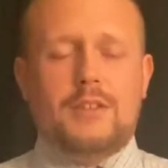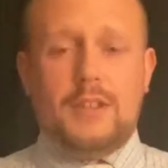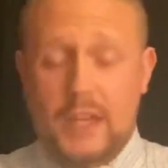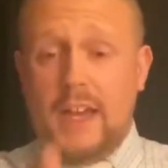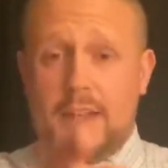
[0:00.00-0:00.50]

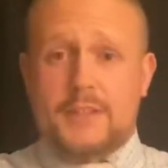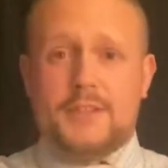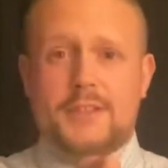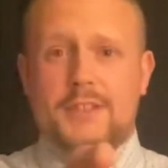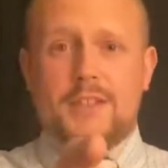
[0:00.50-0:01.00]

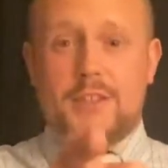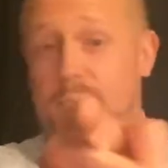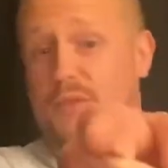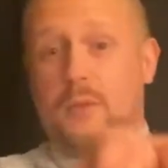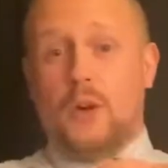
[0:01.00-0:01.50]
Yes, some
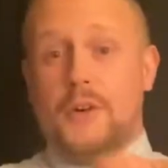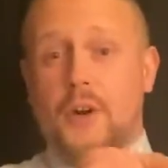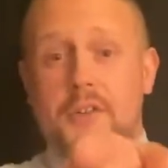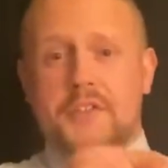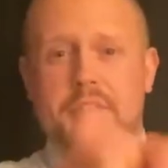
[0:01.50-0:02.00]
of them are
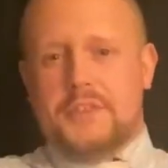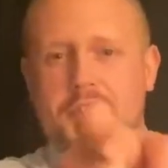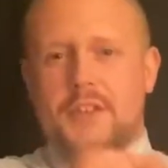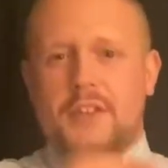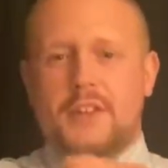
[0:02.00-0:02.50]

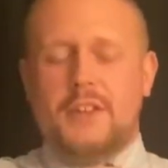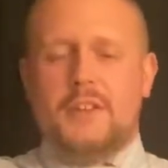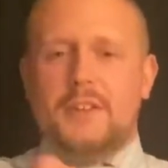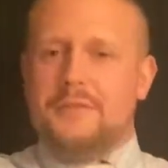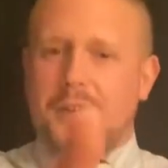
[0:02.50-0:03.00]
nurses.
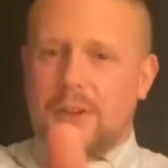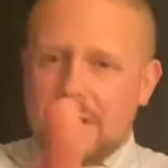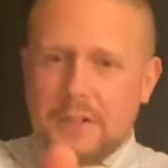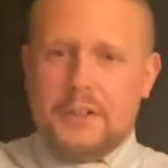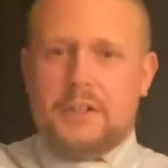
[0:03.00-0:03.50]

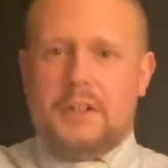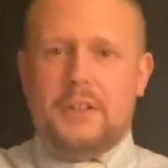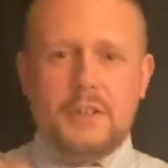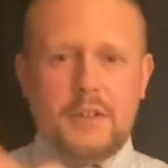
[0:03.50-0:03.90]
Very good.